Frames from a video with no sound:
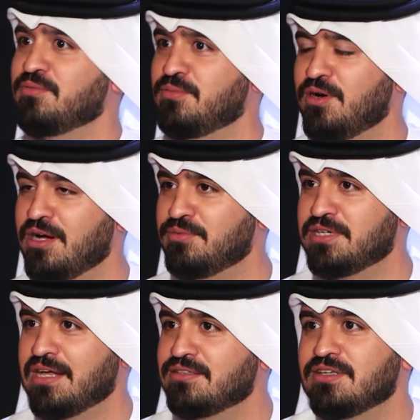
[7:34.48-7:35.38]
Mawaheb
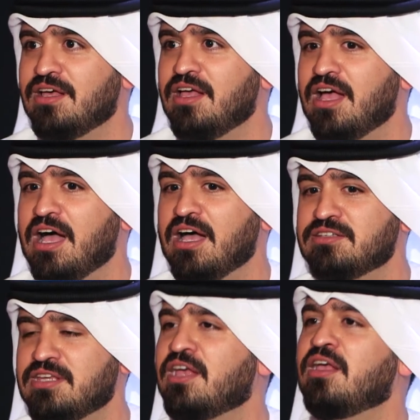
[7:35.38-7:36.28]
Chat,
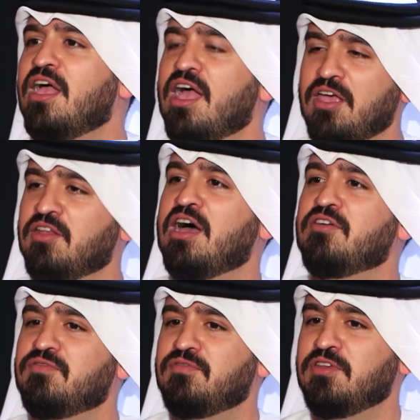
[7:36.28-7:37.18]
saying, I've
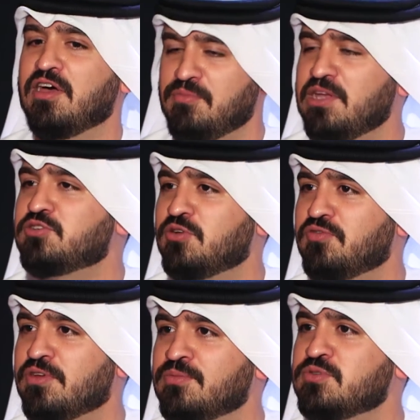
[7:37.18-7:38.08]
made short
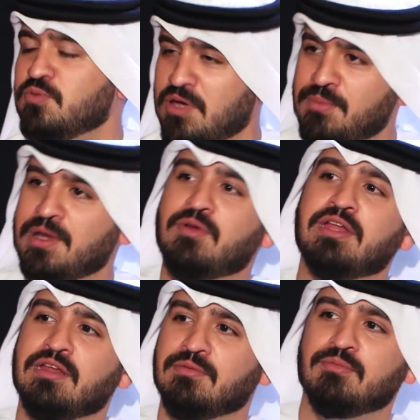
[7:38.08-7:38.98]
films. When am I ready
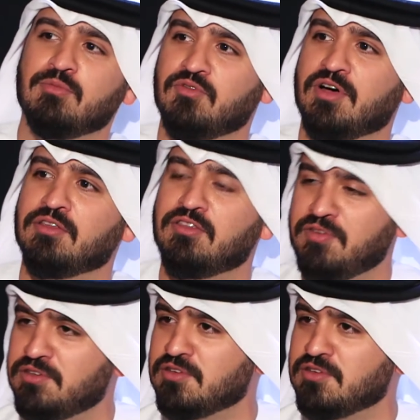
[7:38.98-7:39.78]
to move on to feature